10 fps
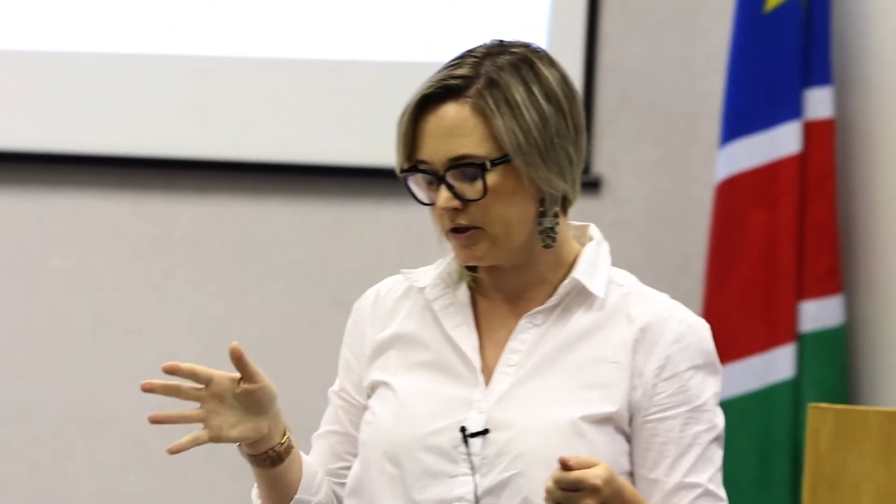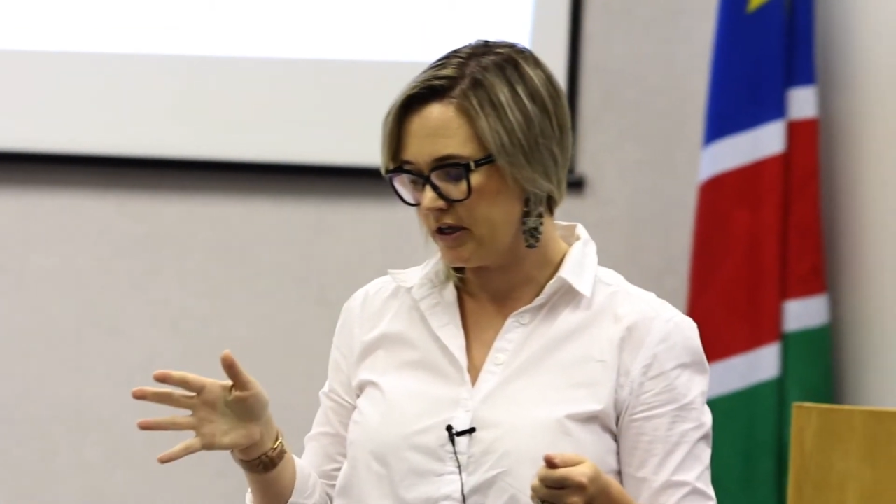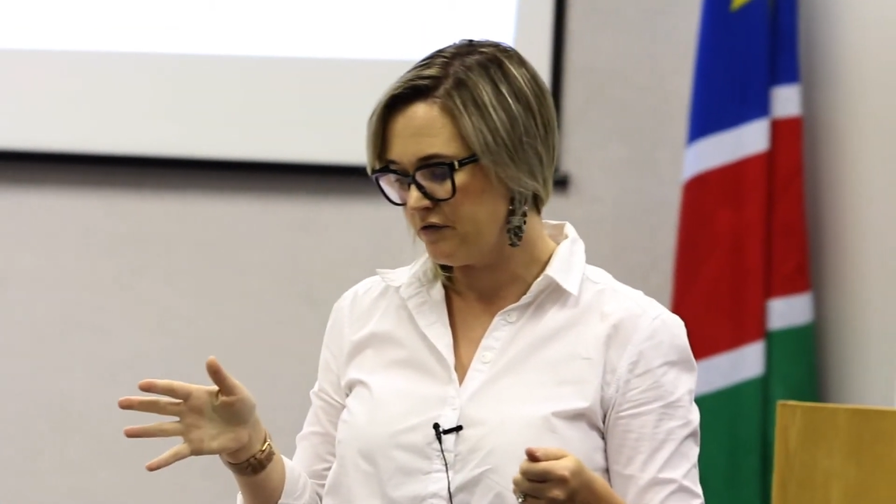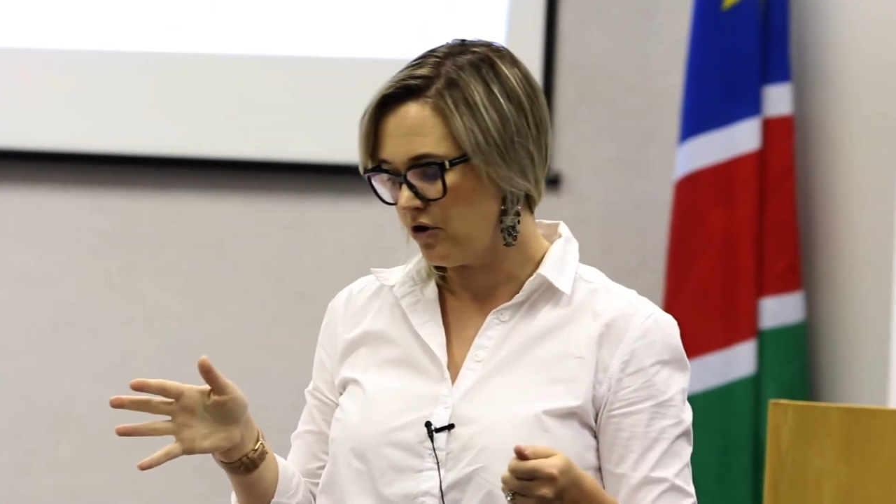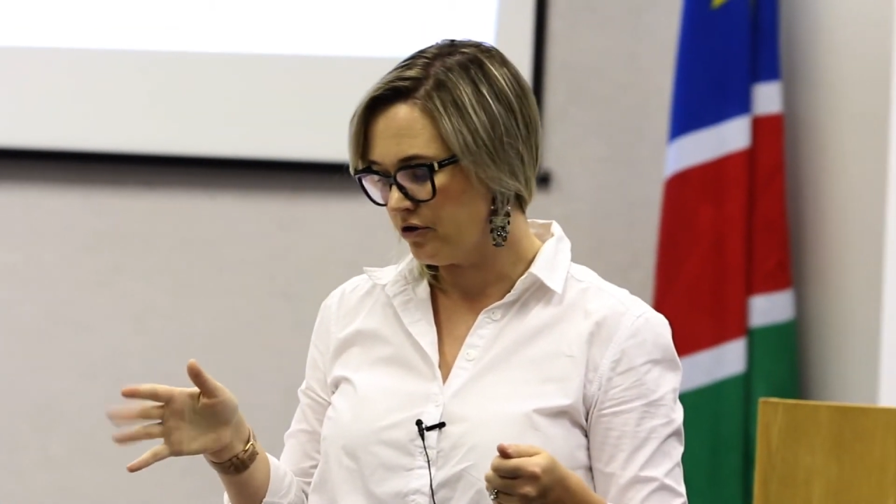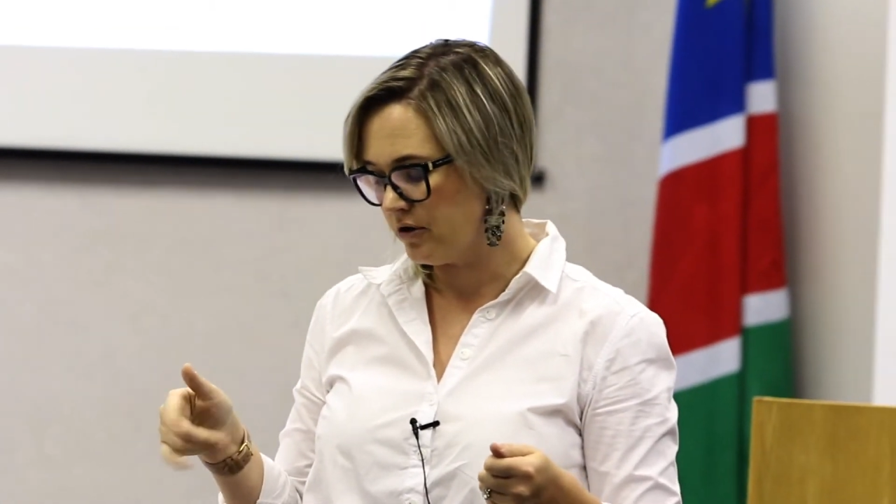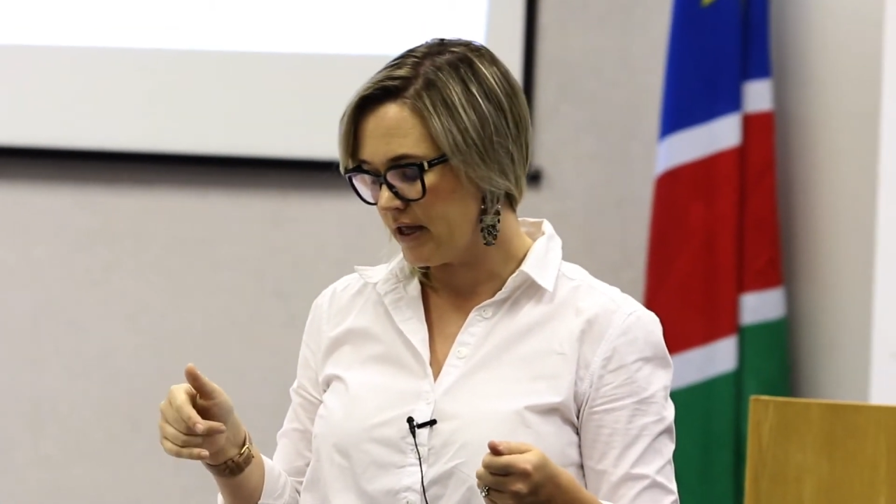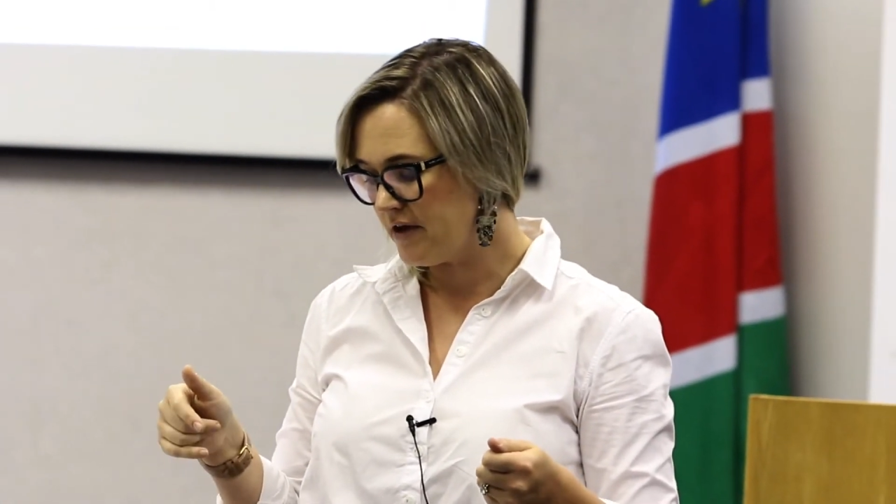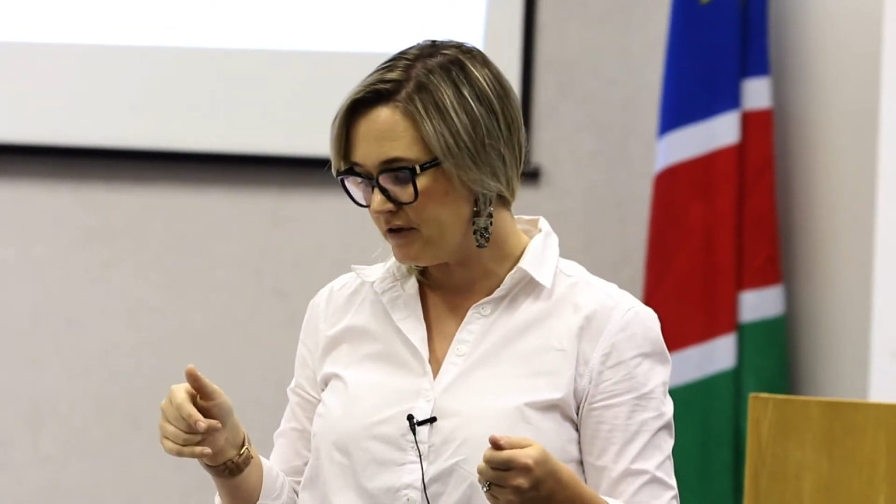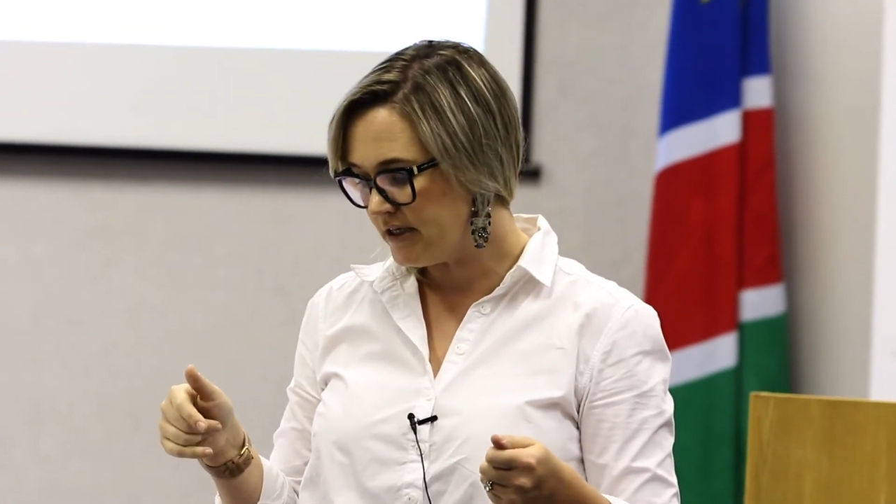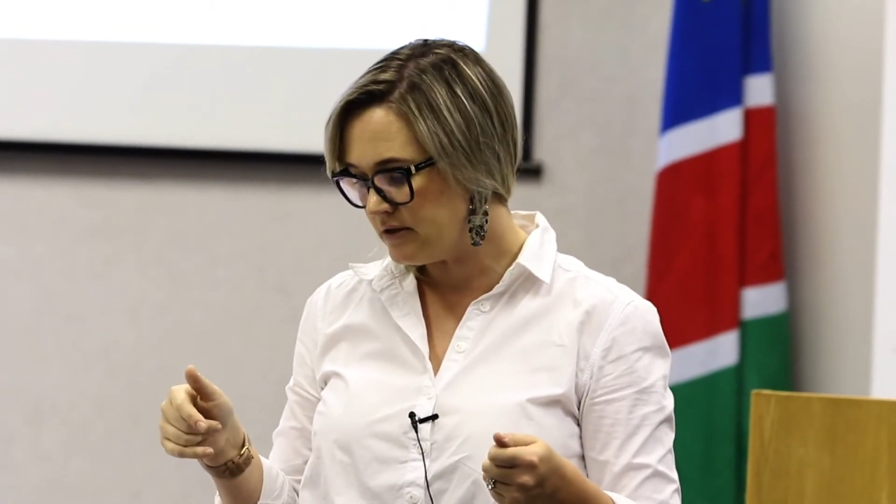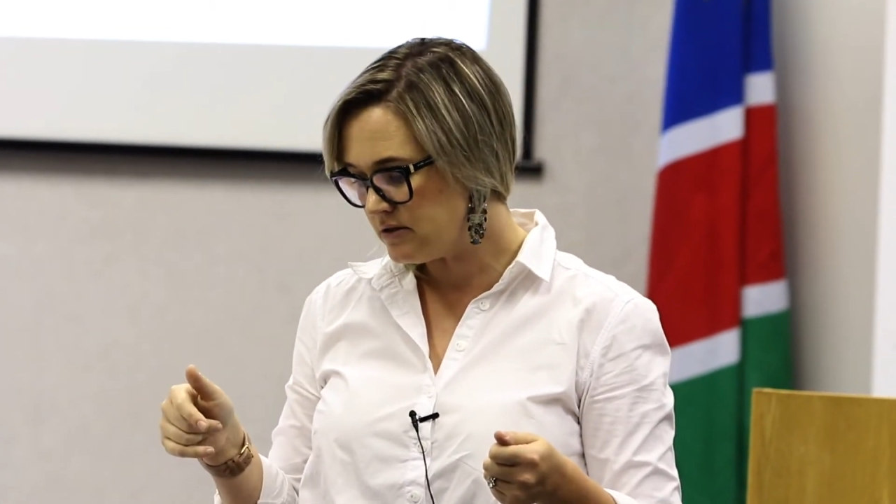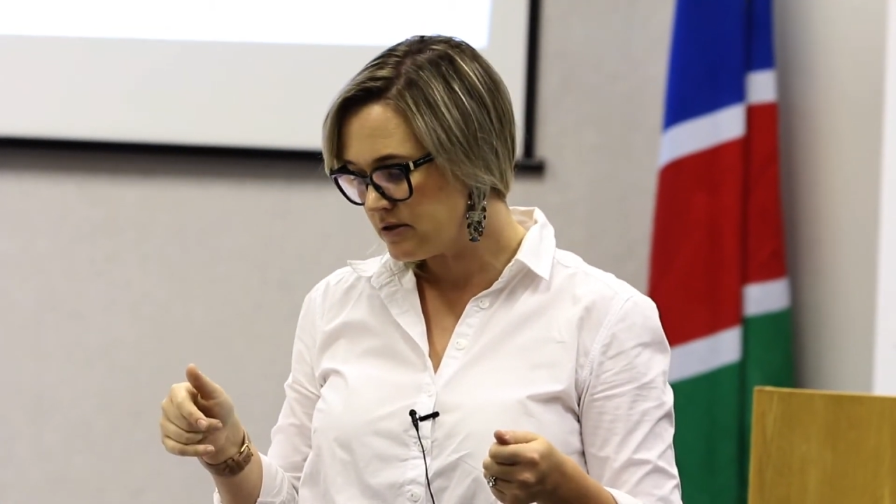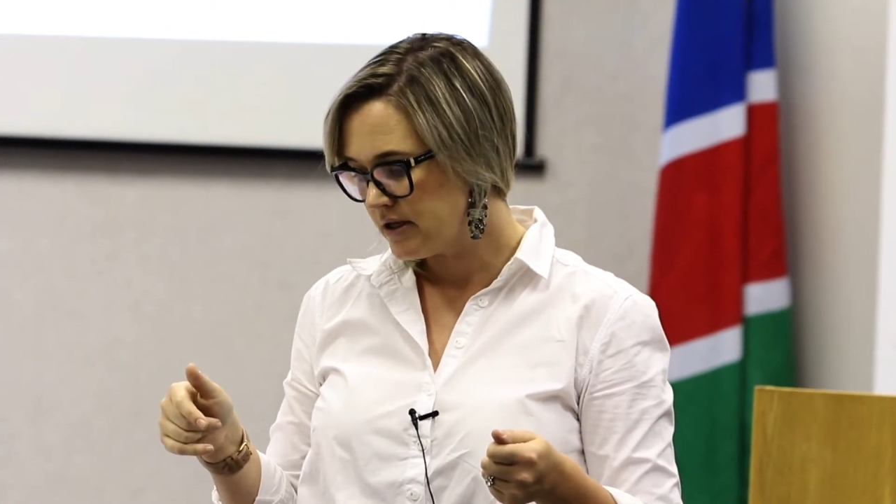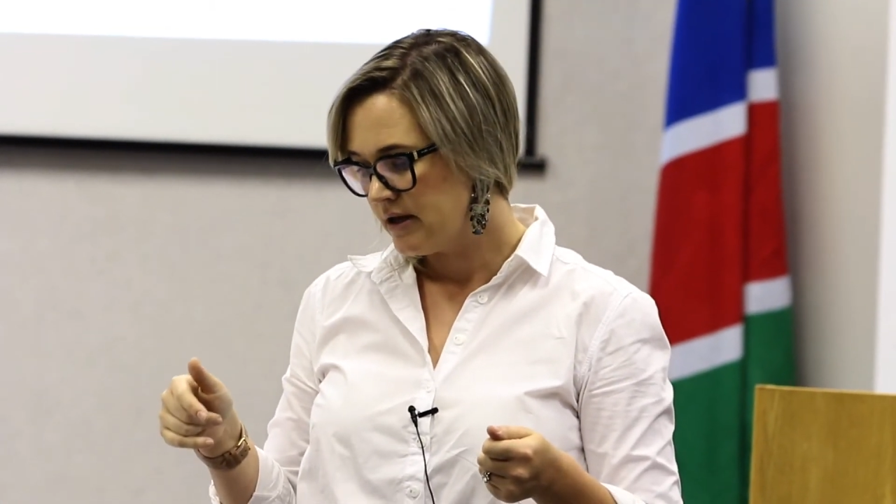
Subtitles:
give oral evidence